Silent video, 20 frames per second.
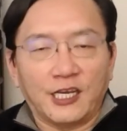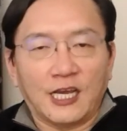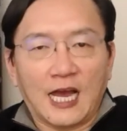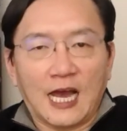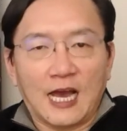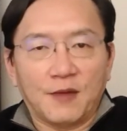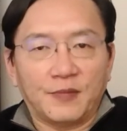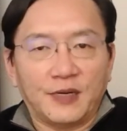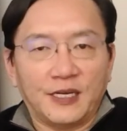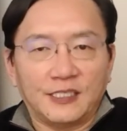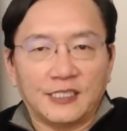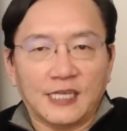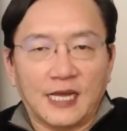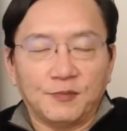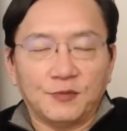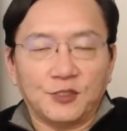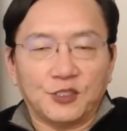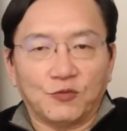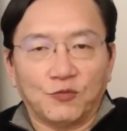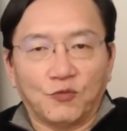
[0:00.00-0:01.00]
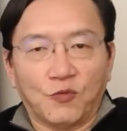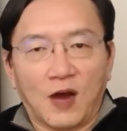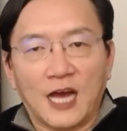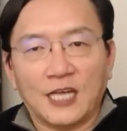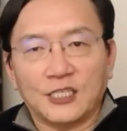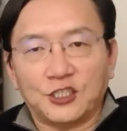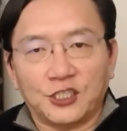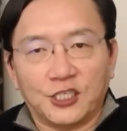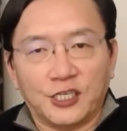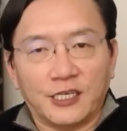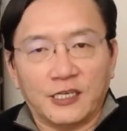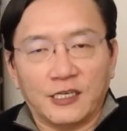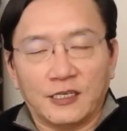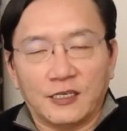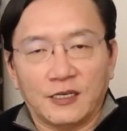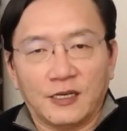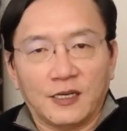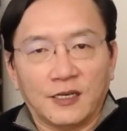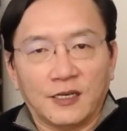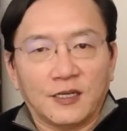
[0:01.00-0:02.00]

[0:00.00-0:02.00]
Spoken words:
how many times you're watching, and